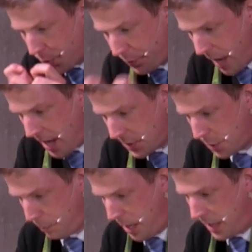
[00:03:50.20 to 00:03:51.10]

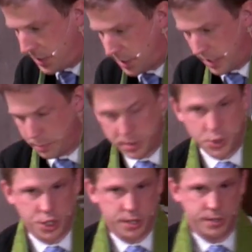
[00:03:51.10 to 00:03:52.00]
fast paced
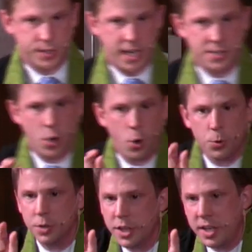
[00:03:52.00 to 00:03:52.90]
images and
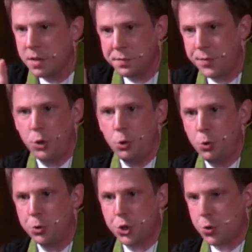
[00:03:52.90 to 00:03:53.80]
only a
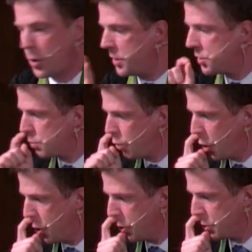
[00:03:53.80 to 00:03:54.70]
few choice
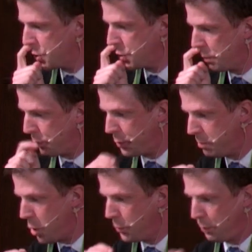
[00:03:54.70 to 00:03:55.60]
words to
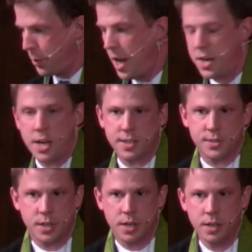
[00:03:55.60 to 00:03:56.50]
promote
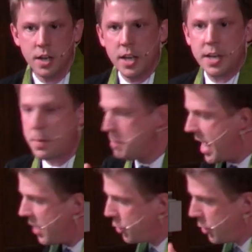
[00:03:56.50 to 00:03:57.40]
products in a, in a
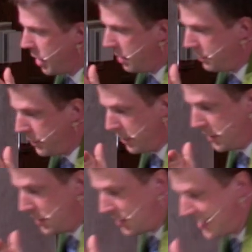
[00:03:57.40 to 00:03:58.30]
matter of the
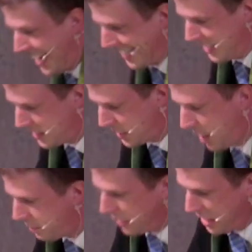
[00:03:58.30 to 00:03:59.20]
seconds
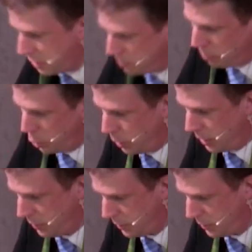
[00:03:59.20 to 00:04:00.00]
available